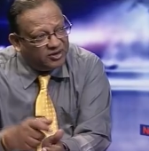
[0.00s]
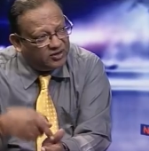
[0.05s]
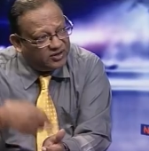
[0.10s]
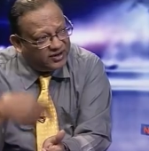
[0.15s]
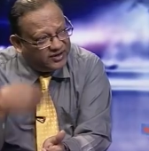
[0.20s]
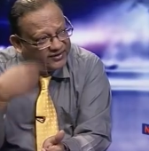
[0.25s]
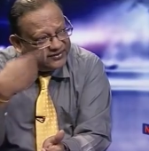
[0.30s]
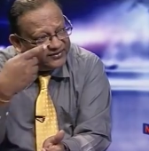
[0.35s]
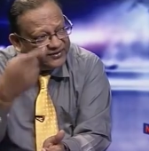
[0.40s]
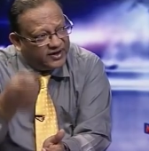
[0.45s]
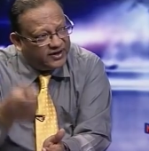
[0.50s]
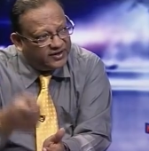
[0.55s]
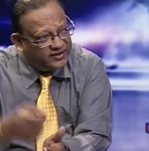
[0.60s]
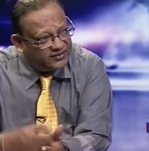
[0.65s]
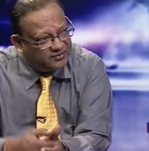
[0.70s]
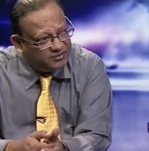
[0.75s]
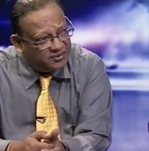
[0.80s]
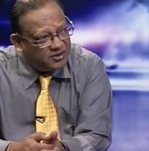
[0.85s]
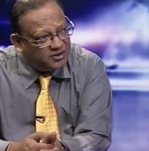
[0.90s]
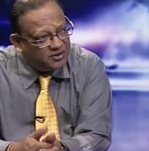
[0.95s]
on the other side
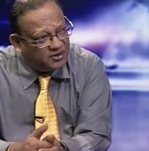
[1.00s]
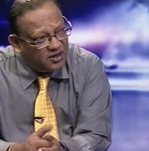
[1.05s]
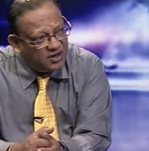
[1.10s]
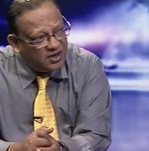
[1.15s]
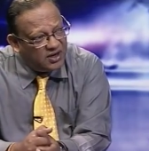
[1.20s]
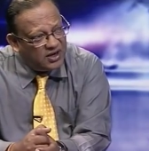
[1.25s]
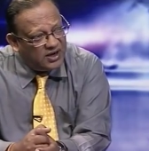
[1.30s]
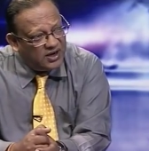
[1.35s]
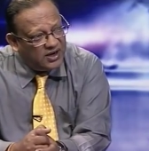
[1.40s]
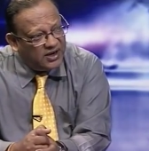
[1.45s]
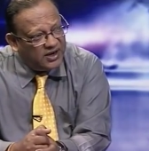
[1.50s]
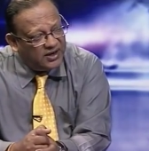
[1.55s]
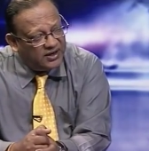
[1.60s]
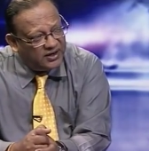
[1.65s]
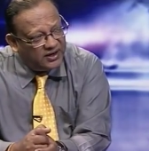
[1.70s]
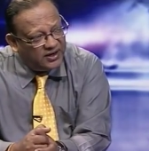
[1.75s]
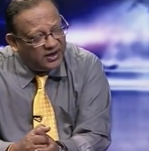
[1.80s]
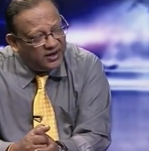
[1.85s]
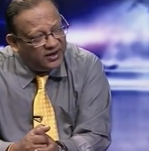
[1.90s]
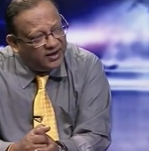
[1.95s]
as yeah. well, yeah.
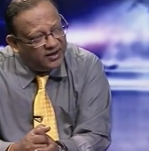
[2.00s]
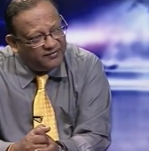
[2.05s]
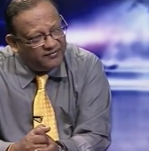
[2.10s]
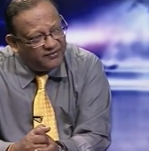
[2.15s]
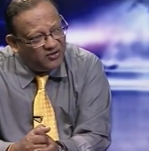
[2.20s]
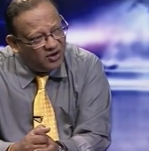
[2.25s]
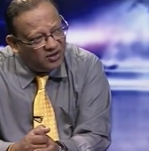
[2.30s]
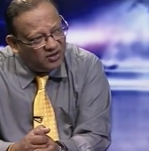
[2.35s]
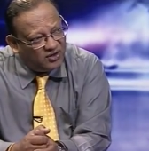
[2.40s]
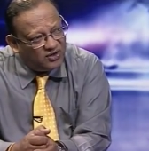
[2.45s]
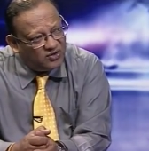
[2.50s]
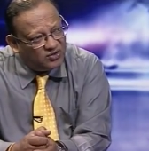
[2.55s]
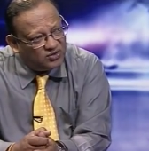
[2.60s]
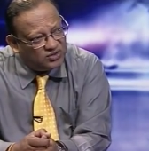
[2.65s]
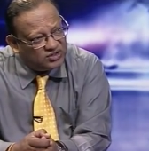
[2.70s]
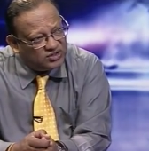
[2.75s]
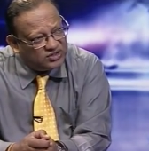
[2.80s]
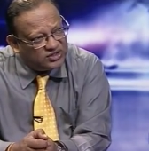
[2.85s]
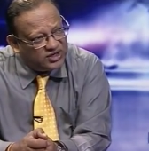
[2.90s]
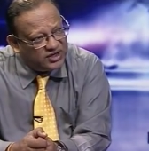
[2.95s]
and I have not
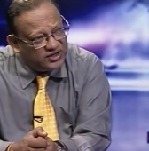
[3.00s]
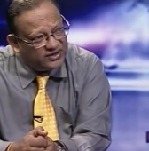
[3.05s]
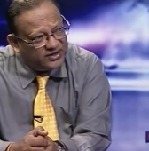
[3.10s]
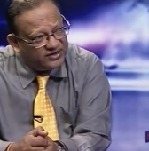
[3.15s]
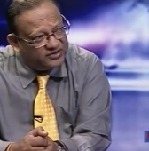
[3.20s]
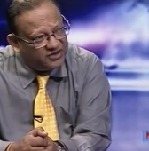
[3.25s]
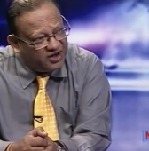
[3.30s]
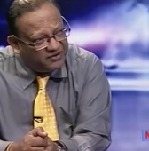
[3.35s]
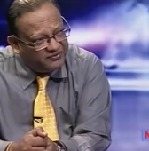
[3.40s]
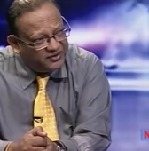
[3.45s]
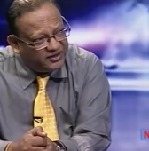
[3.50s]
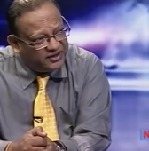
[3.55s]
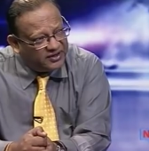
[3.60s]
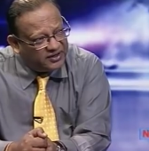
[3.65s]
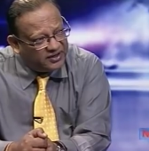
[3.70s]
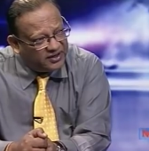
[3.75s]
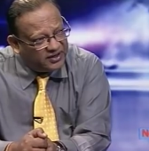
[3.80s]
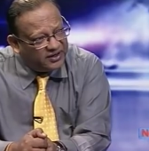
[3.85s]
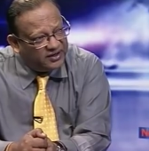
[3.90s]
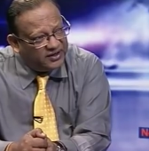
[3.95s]
noticed the traffic
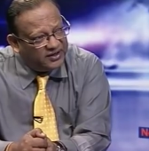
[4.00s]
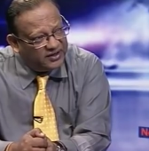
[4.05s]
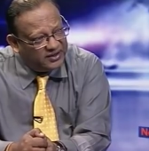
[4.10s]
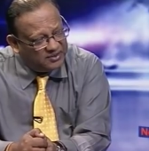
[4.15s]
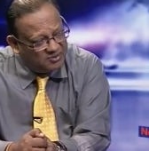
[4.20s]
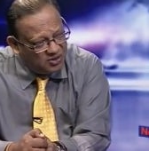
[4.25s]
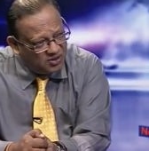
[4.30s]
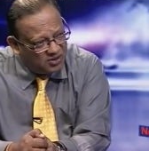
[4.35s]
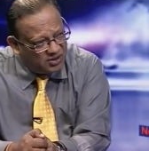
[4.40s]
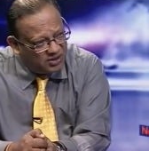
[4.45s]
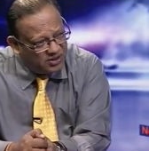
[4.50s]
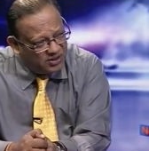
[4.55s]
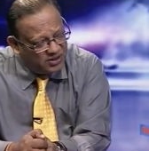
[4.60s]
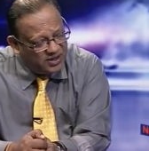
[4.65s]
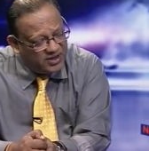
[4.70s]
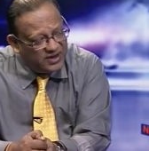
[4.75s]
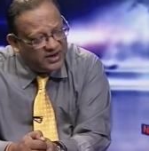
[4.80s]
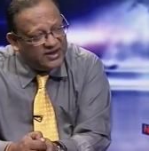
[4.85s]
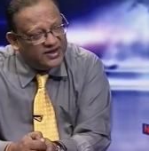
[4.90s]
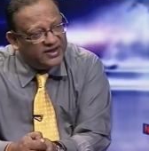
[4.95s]
in the morning.
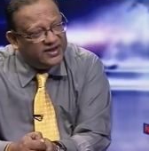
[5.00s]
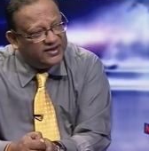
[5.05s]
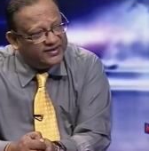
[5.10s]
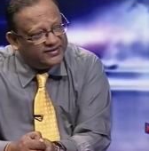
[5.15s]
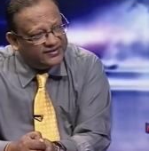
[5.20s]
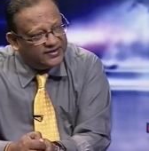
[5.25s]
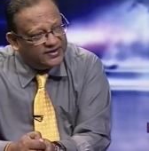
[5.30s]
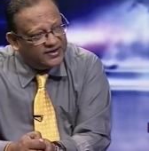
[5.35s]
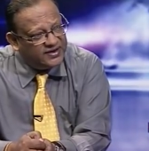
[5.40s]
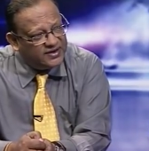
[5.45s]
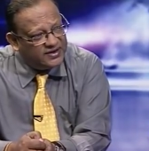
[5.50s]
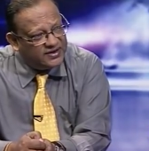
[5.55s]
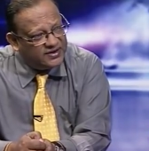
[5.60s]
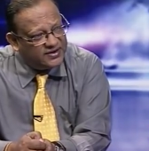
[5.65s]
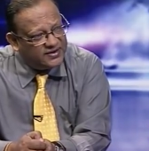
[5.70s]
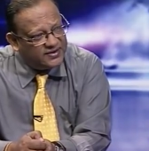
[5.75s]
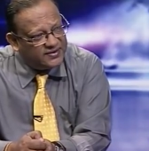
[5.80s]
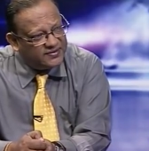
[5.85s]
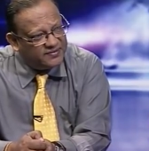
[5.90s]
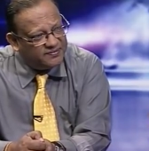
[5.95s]
You have just
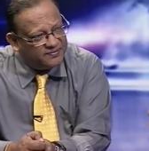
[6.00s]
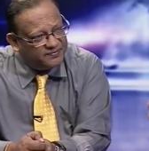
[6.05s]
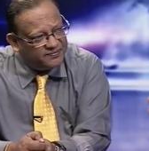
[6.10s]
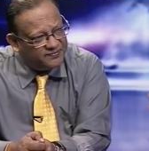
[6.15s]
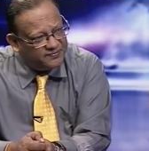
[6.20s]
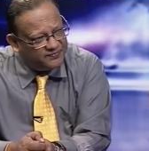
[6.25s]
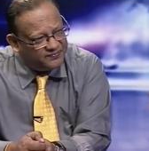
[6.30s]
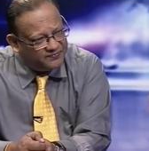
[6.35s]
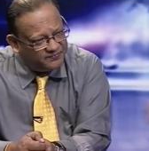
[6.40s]
shifted the block from